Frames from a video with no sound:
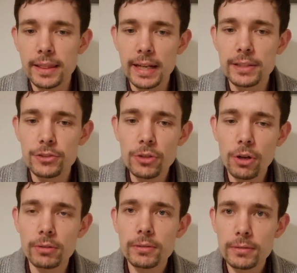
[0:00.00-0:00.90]
That is
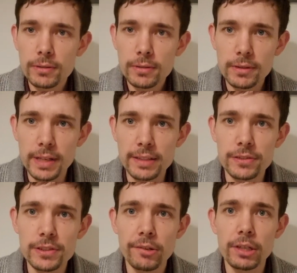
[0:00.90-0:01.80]
not
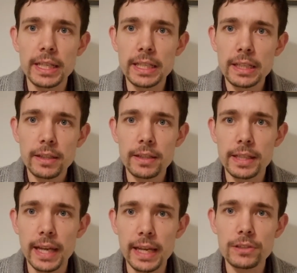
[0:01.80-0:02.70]
necessarily
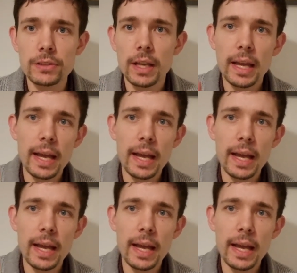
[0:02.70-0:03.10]
the case.